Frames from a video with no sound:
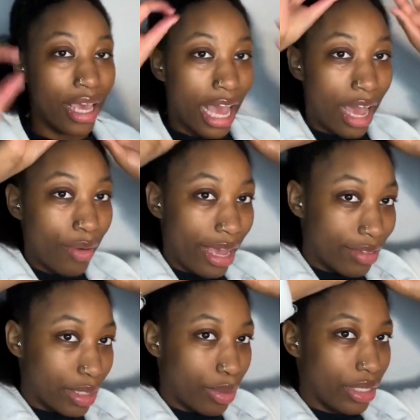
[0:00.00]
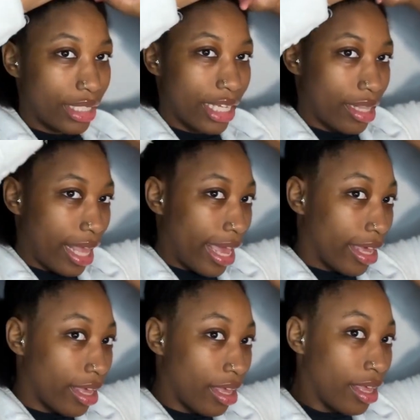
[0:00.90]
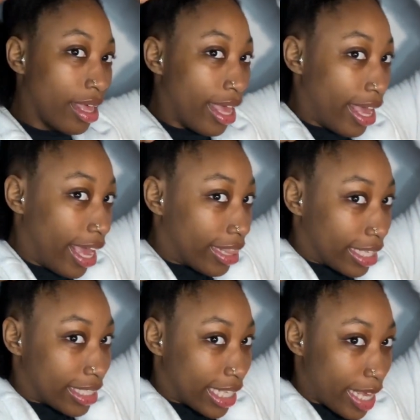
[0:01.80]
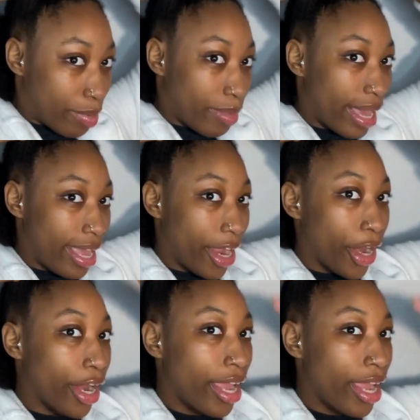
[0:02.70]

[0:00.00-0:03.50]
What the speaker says: I would have this ponytail like at the tip of my hair,